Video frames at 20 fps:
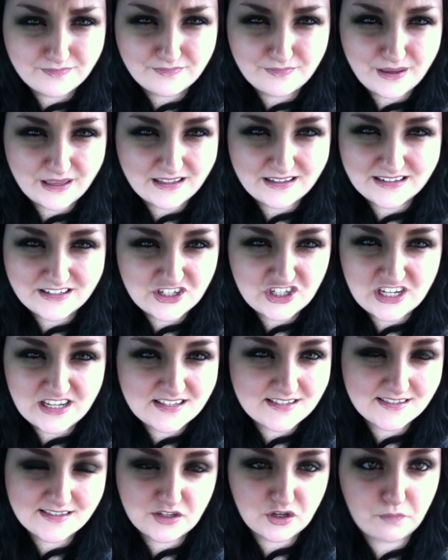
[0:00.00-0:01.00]
But
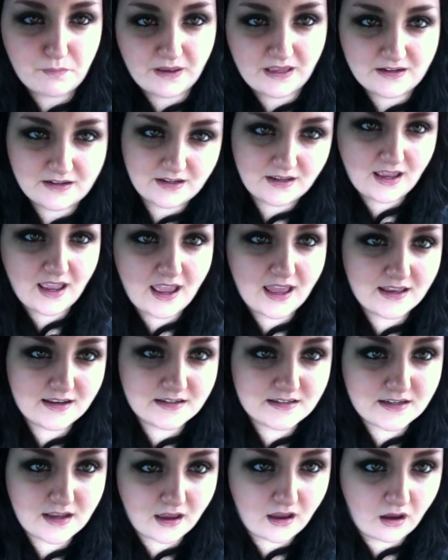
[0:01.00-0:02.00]
she's stupid.
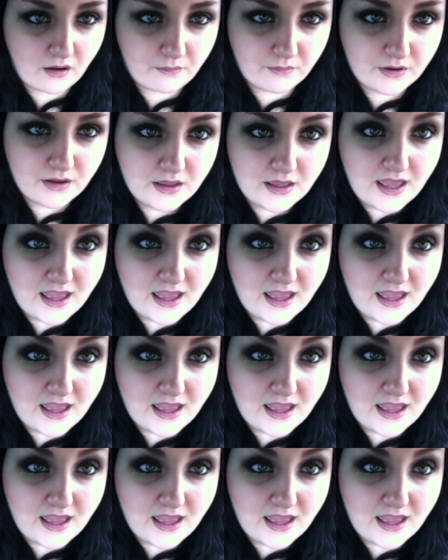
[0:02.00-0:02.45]
And